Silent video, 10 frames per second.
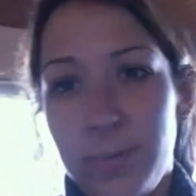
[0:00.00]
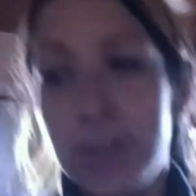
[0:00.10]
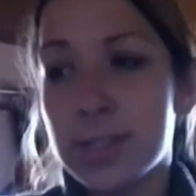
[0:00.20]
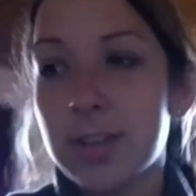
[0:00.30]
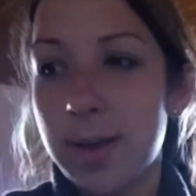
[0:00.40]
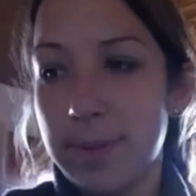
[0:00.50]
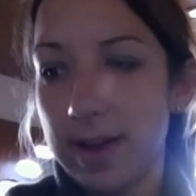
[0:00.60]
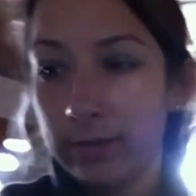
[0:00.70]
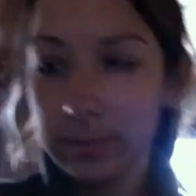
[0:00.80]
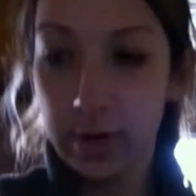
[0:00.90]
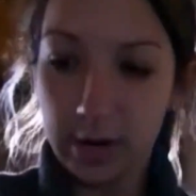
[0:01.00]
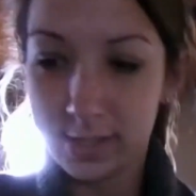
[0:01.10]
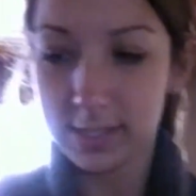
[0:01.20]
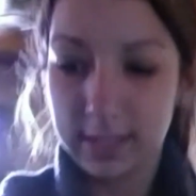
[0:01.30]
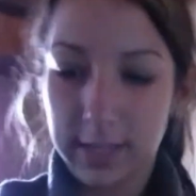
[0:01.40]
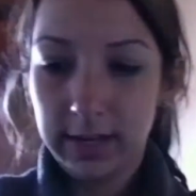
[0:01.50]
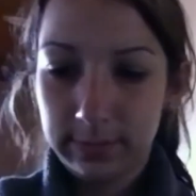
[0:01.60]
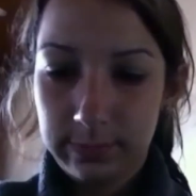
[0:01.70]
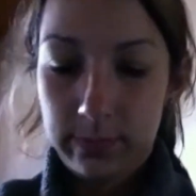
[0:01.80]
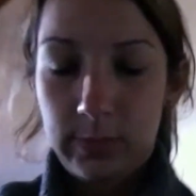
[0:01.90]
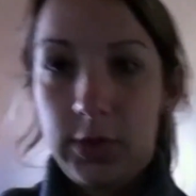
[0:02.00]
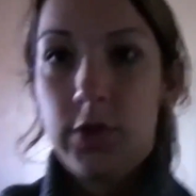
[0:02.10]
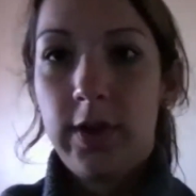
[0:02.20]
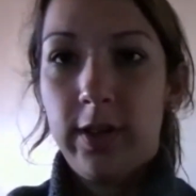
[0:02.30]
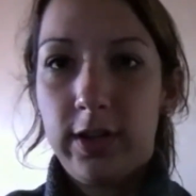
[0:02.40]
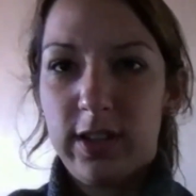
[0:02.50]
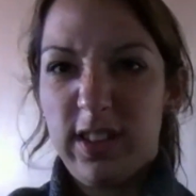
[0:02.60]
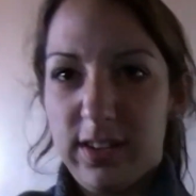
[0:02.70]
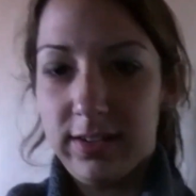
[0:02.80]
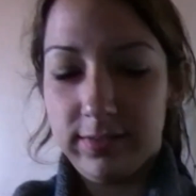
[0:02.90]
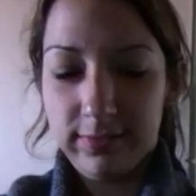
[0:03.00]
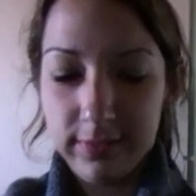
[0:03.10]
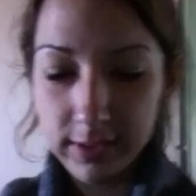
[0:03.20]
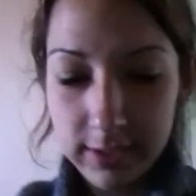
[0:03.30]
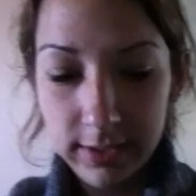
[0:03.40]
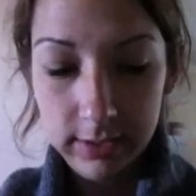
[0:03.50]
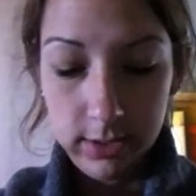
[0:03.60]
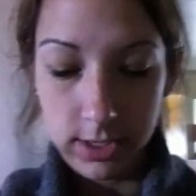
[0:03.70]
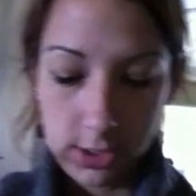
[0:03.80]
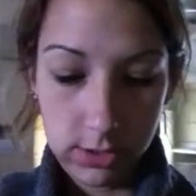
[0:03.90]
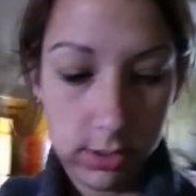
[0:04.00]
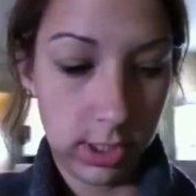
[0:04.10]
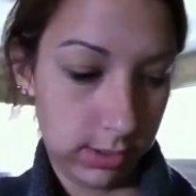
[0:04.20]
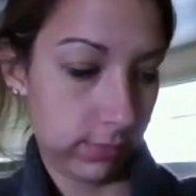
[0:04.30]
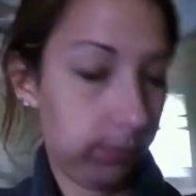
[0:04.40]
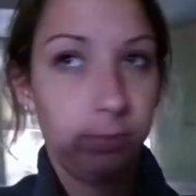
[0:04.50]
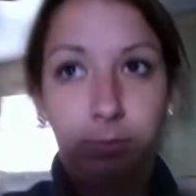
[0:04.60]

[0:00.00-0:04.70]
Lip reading: we just got back from yard selling, so I look a little not so cute.